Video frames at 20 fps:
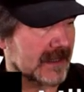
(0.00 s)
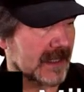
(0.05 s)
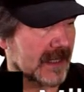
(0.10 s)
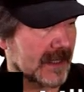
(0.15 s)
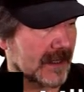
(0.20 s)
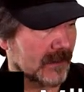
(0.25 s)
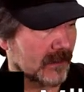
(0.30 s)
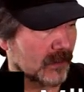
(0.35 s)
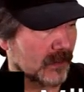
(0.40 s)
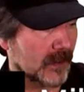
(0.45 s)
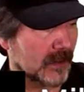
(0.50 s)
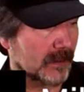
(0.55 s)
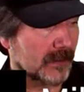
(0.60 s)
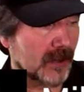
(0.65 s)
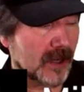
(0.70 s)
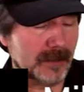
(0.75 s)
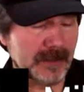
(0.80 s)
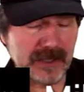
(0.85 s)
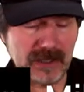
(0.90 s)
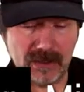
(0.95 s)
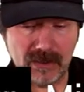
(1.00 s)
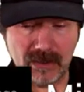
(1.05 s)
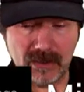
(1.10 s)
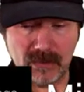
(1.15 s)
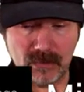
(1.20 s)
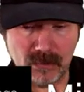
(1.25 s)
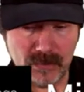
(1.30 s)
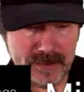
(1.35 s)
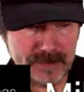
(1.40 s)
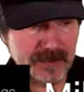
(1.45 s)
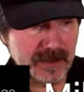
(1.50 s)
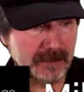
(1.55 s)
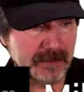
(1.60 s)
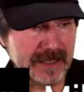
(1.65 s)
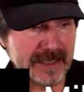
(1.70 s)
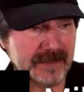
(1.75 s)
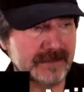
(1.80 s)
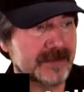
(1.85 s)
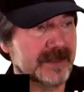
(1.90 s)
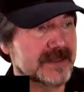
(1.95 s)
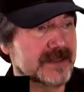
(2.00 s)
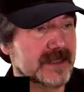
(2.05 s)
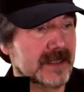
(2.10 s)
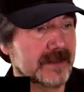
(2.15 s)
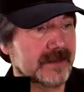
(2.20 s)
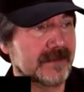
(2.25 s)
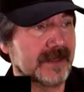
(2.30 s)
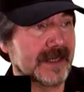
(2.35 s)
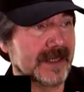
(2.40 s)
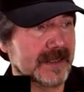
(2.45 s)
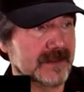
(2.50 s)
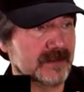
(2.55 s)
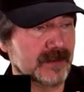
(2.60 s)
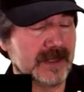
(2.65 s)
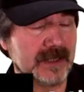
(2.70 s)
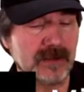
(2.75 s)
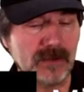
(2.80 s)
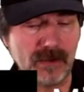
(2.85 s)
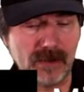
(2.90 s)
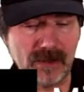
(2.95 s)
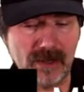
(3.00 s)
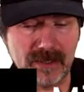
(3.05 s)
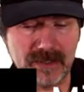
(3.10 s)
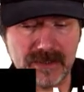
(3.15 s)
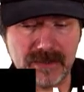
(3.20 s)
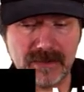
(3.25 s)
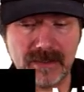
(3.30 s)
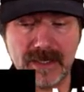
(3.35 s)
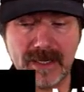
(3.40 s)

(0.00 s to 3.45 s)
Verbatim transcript: we'll probably all reap the benefits of as we go longer,